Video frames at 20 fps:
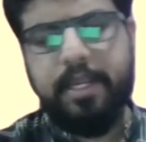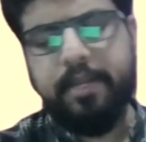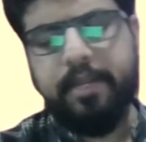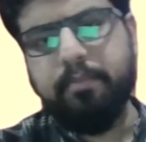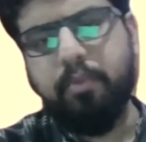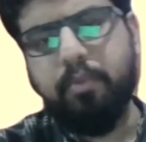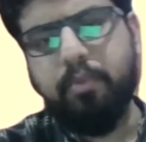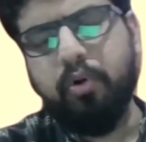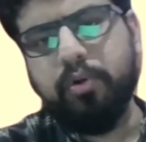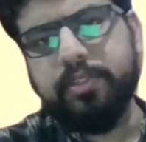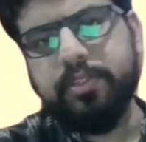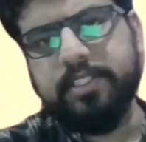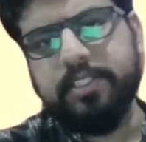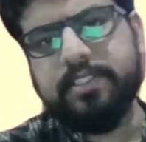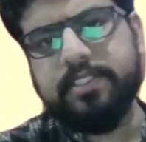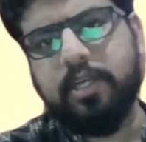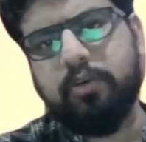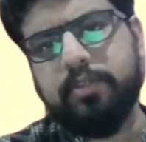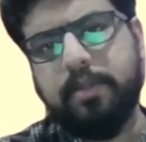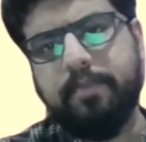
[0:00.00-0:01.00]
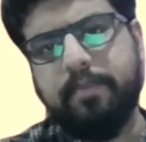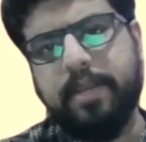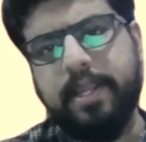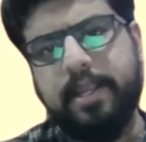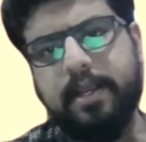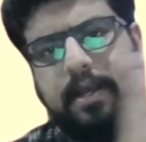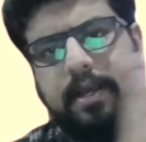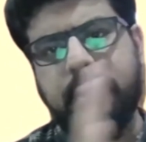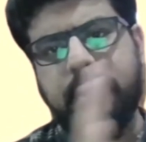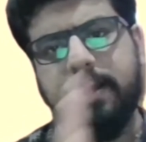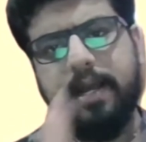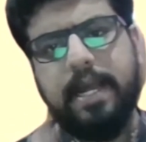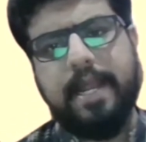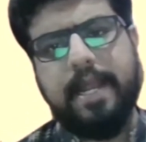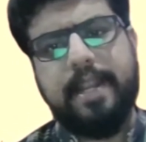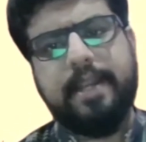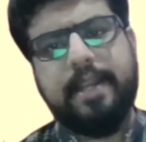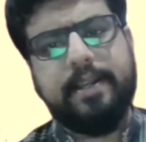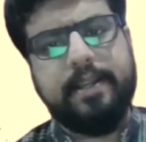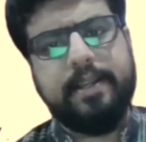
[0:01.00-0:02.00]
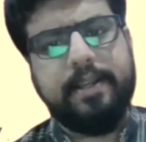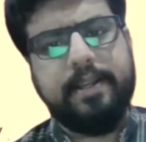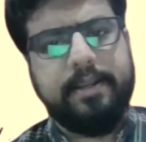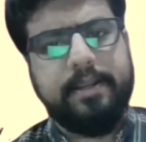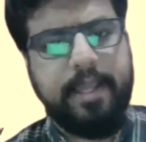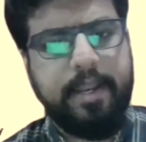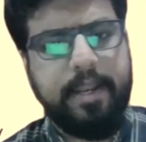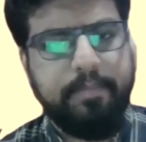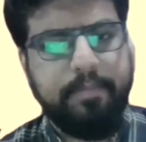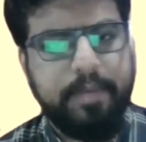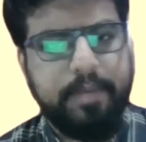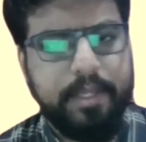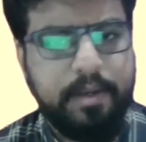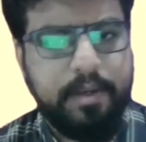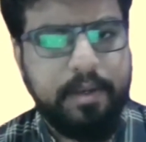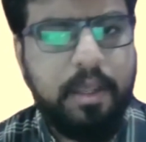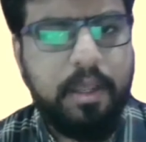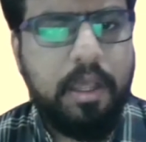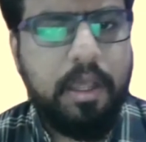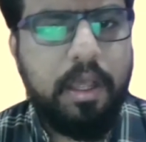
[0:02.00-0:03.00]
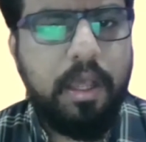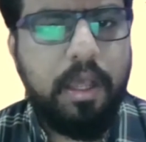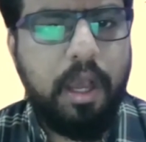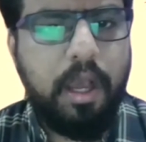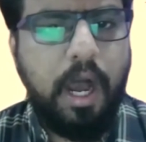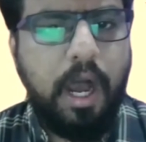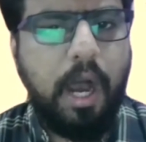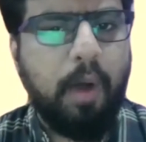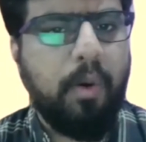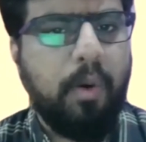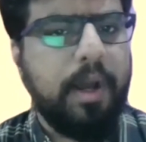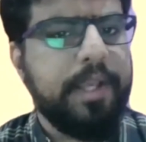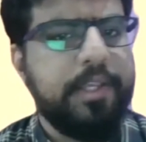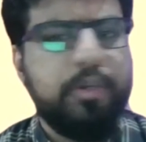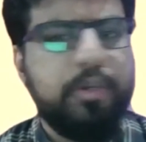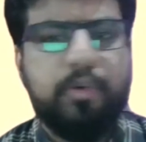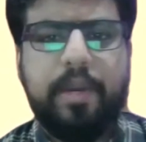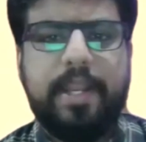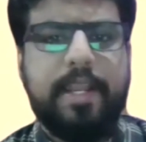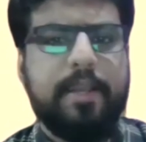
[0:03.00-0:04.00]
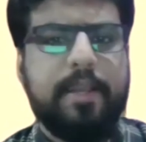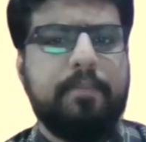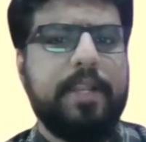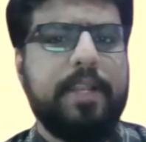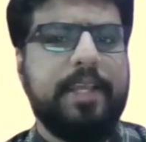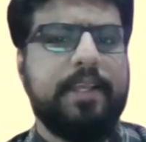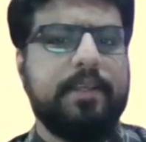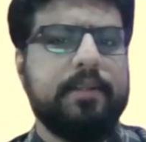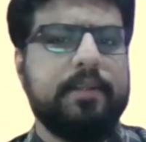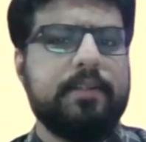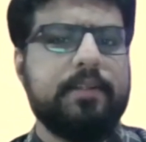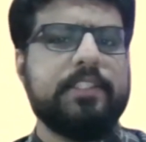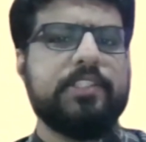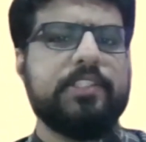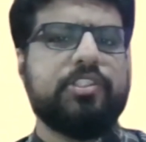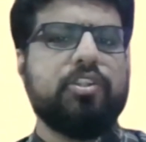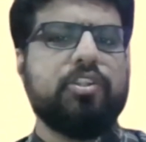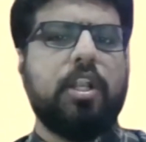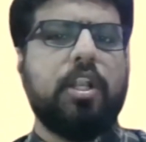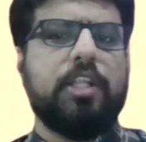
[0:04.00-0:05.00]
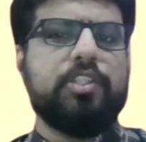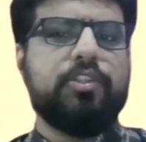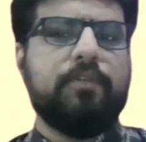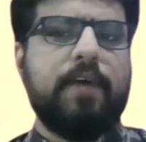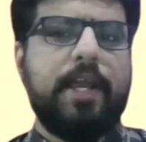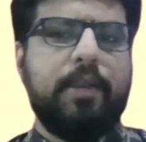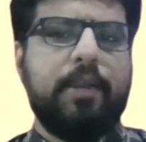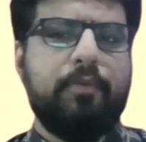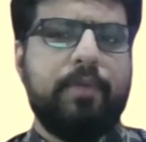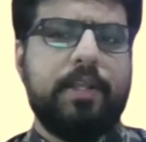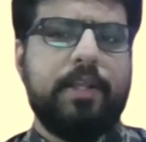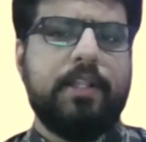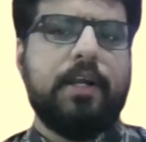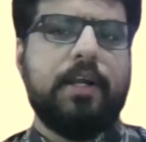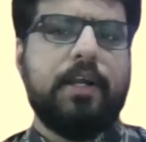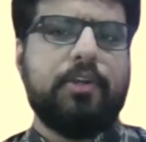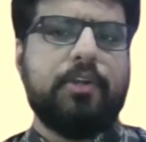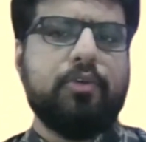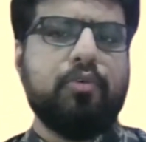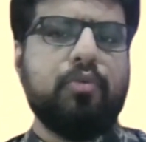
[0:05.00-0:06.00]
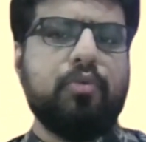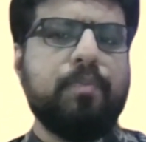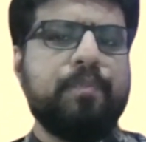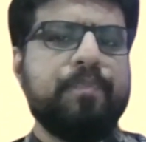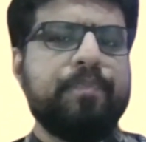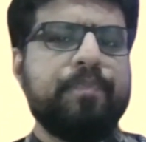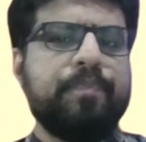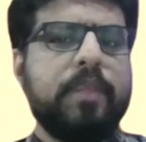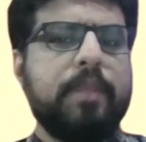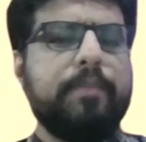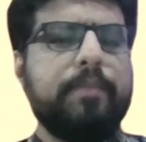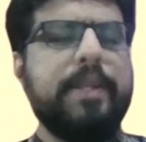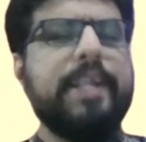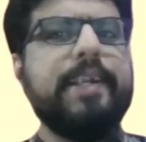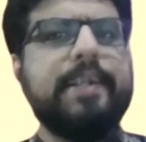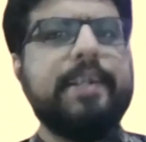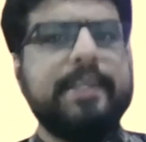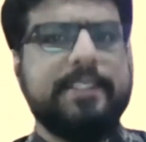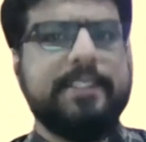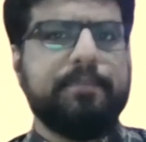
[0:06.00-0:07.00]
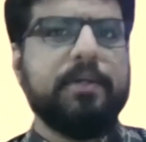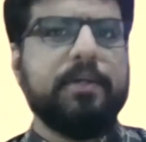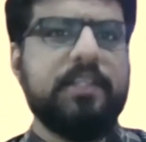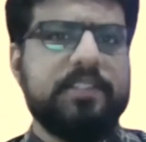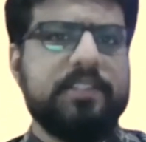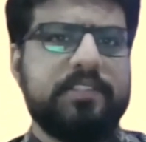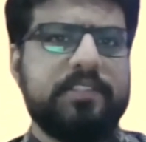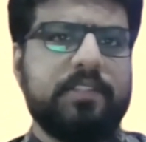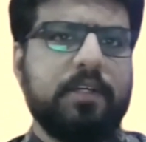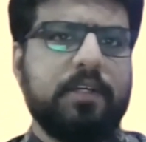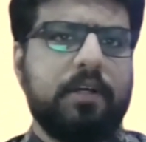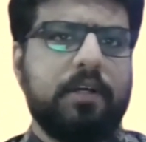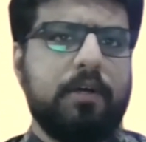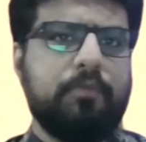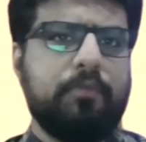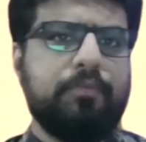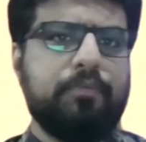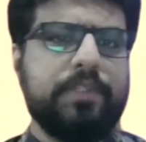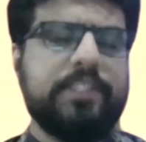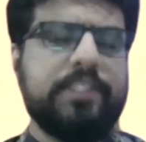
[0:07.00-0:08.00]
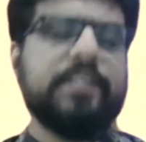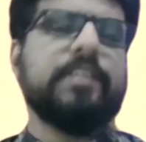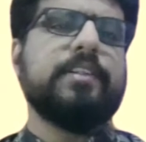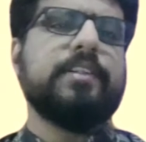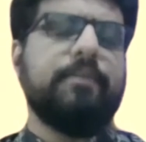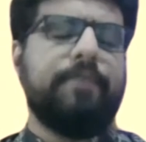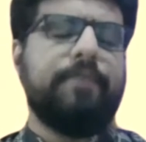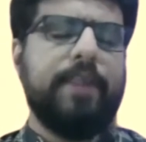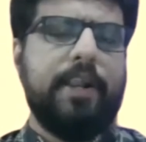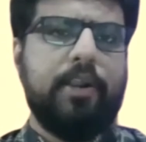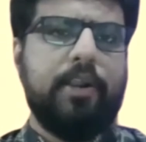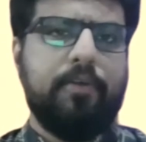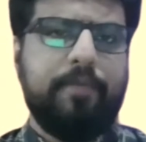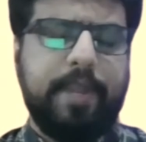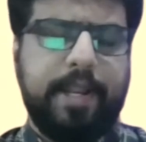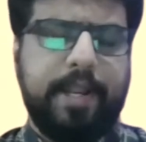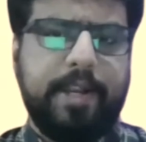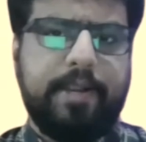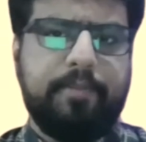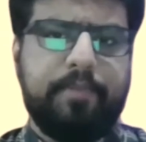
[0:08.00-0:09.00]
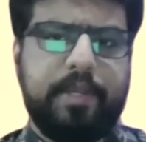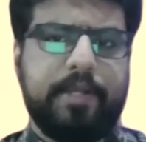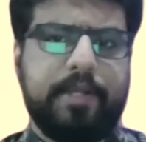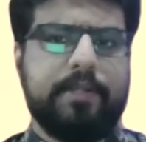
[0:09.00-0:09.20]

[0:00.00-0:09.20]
both in South America and in Caribbean, how are you enabling this knowledge of Ayurveda to be interspersed within the field of academia?